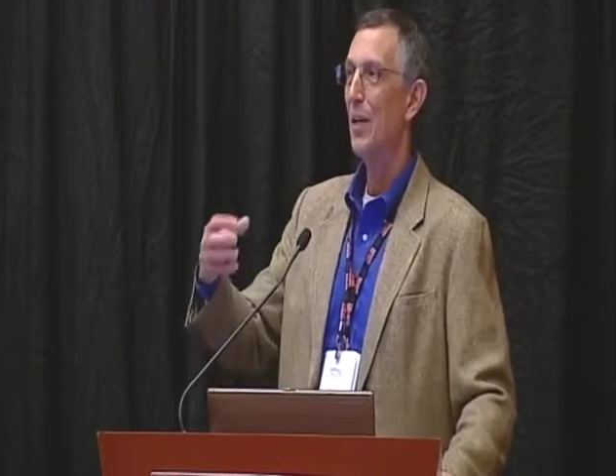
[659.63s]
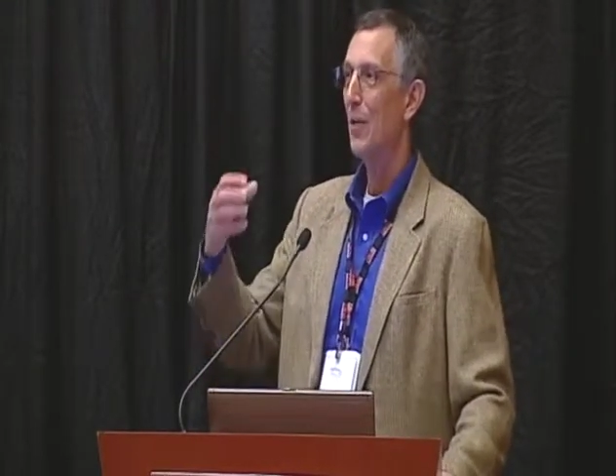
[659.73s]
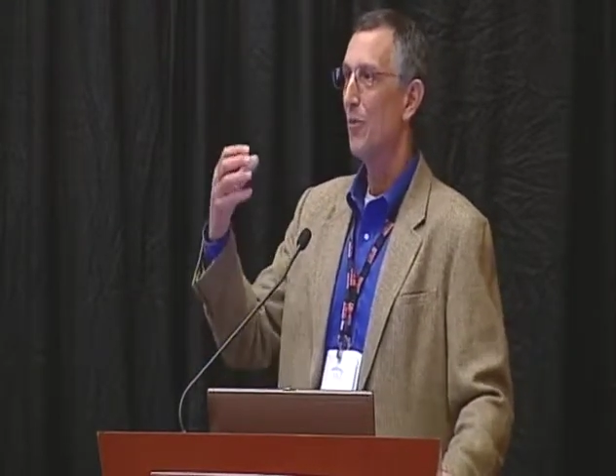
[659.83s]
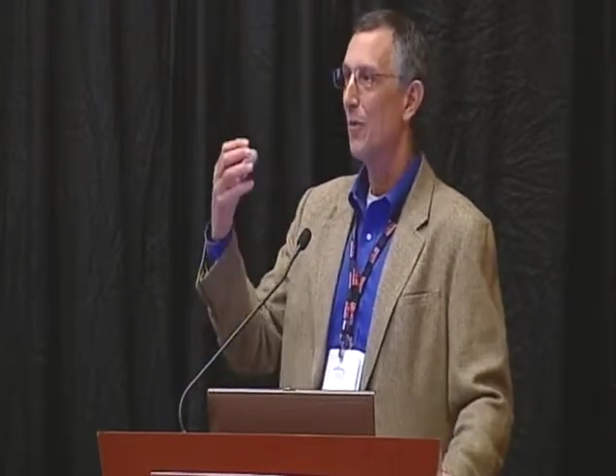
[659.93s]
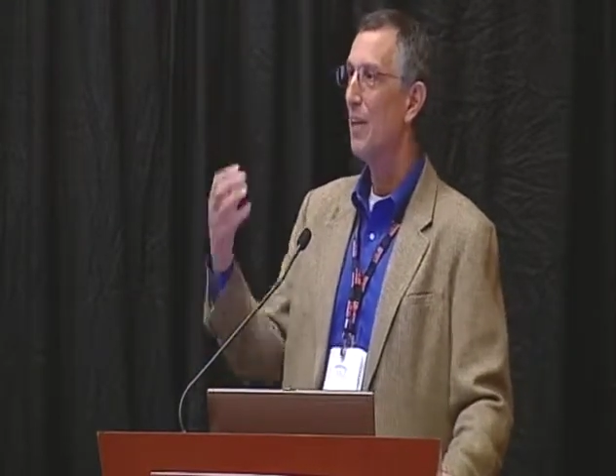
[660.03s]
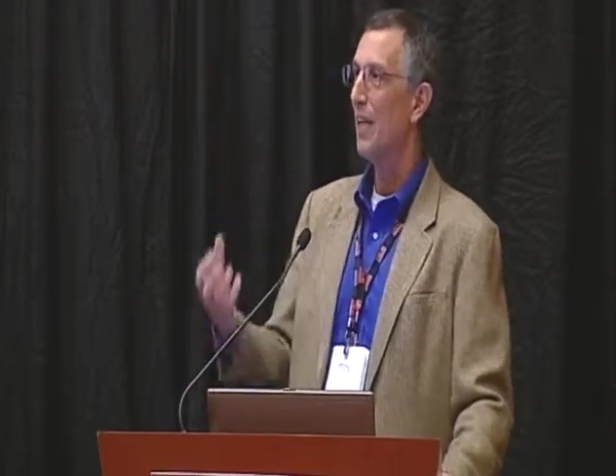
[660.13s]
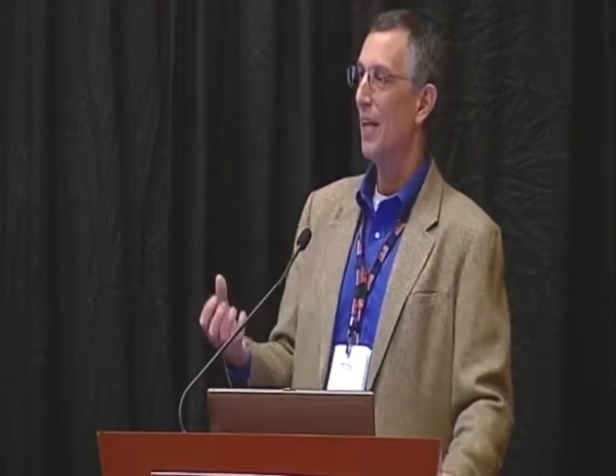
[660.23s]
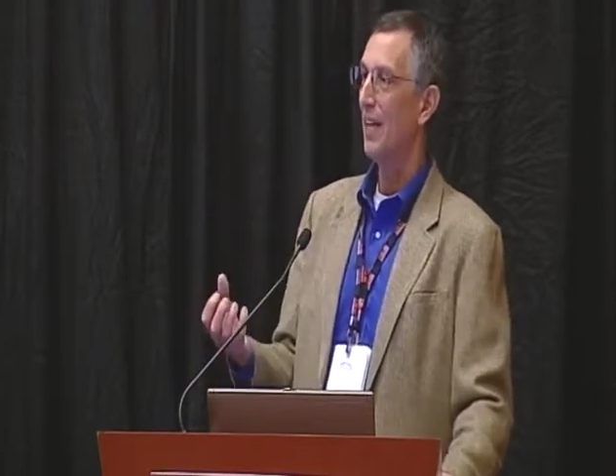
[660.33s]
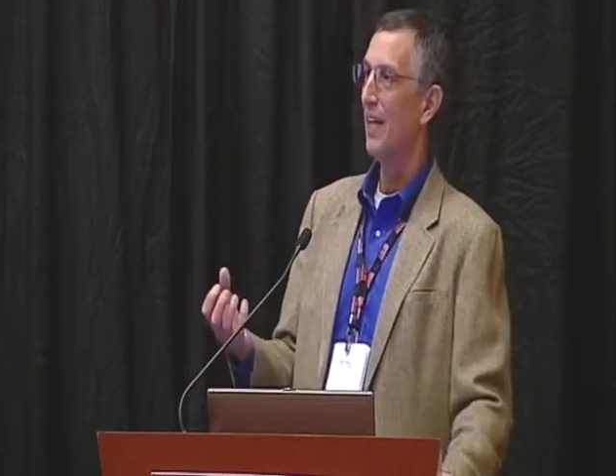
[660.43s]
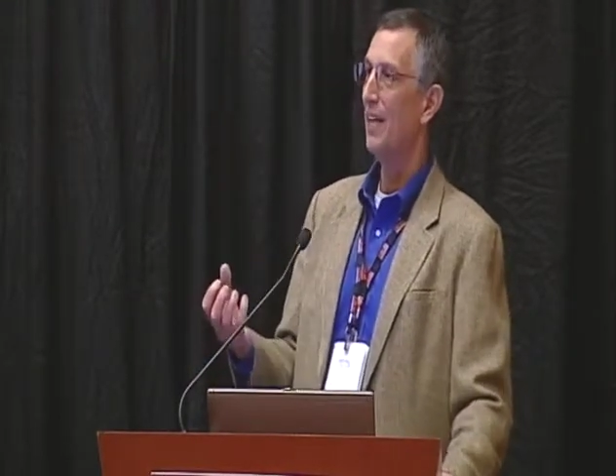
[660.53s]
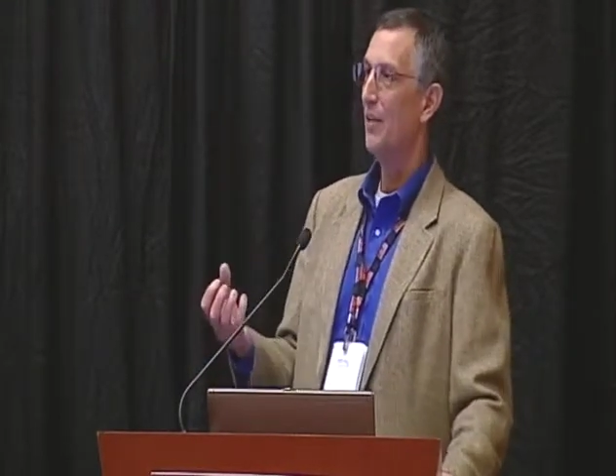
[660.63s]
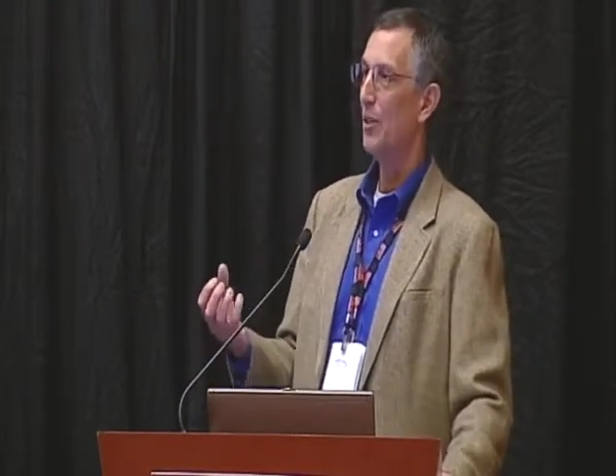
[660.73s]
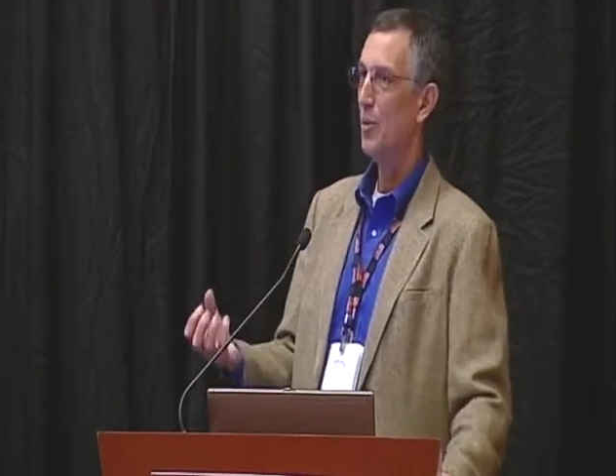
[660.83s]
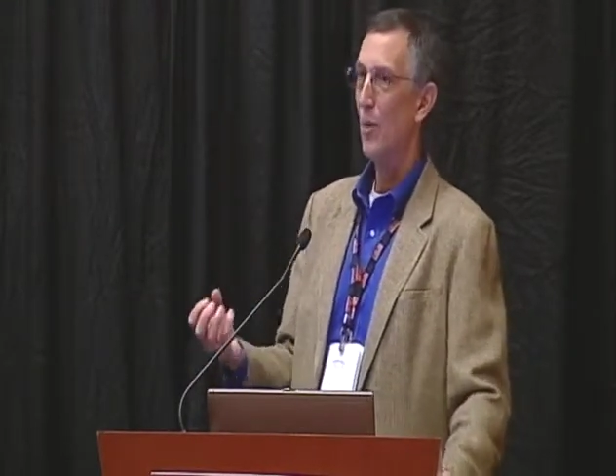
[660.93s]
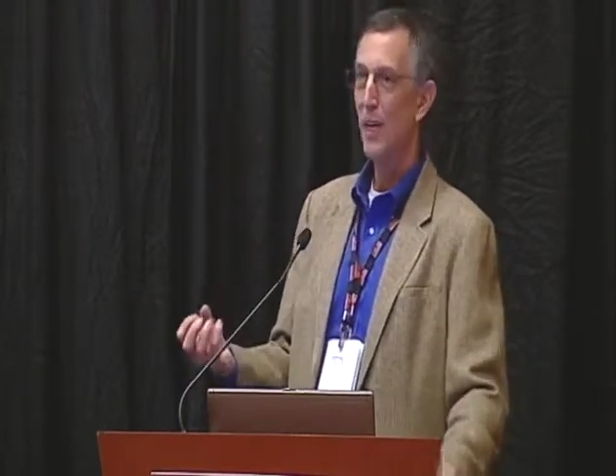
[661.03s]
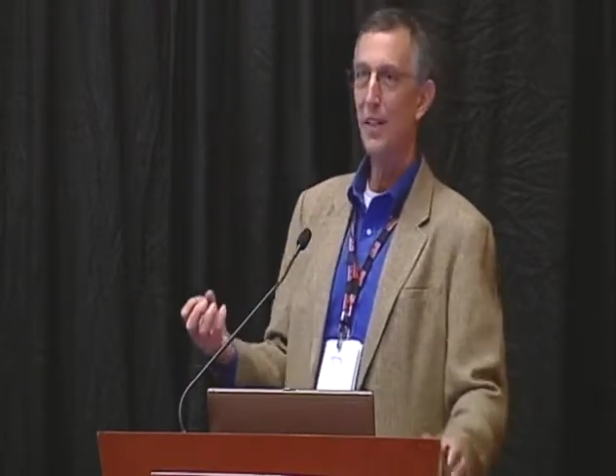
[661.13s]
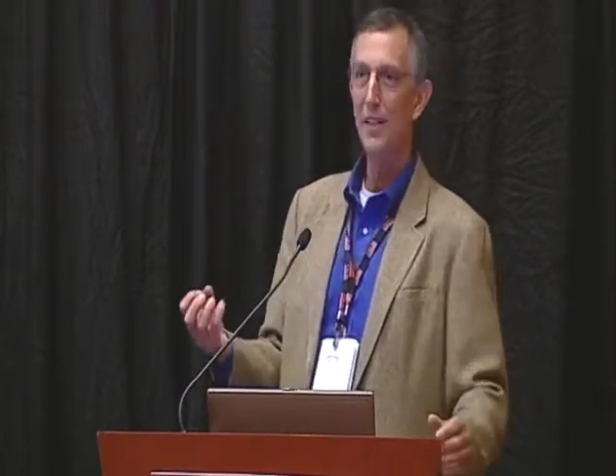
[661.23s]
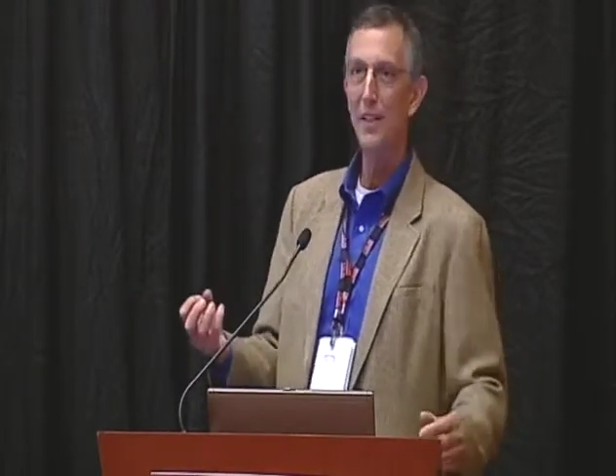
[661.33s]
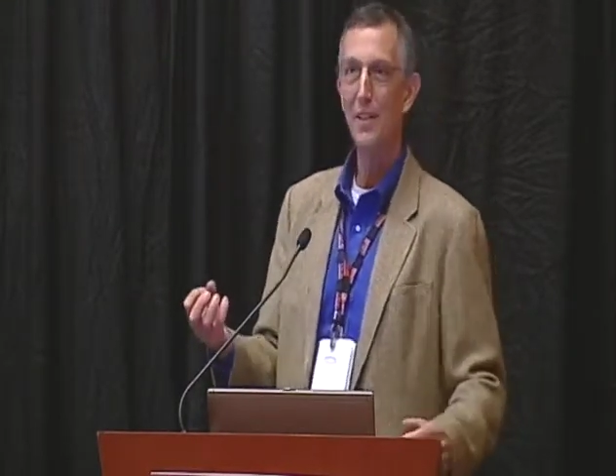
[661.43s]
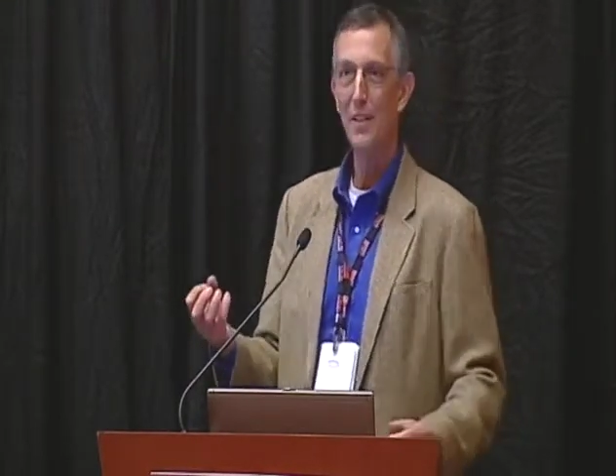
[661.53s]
a relay, which is a binary